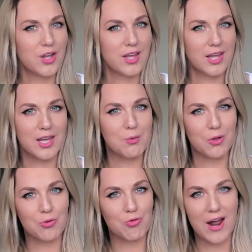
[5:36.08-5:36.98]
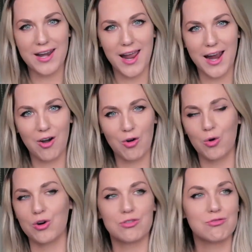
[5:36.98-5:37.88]
he with red hair,
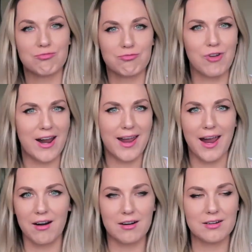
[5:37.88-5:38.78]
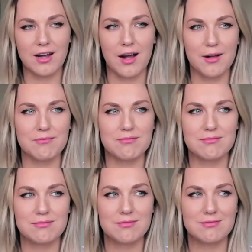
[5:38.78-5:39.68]
or red hair.
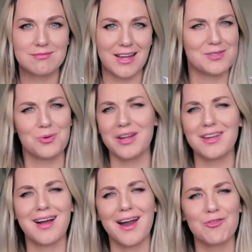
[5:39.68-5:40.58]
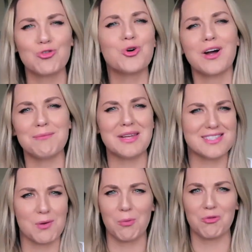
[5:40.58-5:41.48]
That's what it kind of... Rua
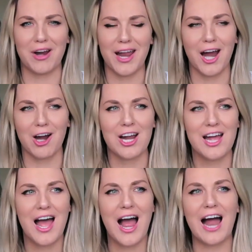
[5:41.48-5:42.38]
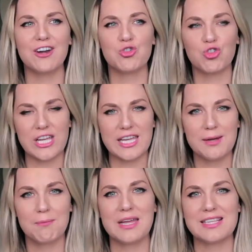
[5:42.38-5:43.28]
means someone with red hair, and
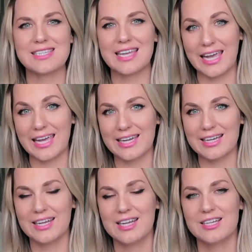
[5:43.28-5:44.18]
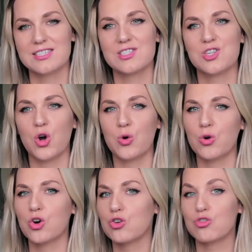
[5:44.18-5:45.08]
Ri means king.
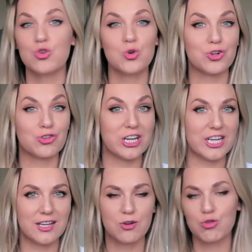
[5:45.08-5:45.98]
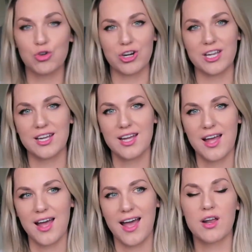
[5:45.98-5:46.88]
So Ruari, Ruri.
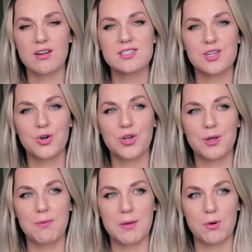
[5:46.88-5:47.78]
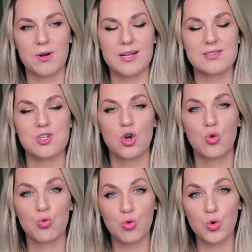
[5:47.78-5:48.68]
It also can be pronounced
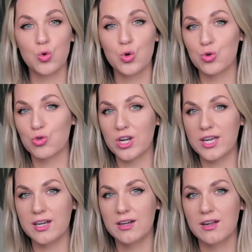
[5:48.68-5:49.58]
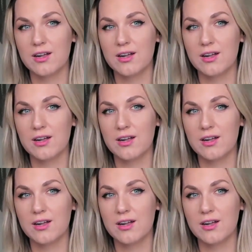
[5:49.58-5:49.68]
Ruri,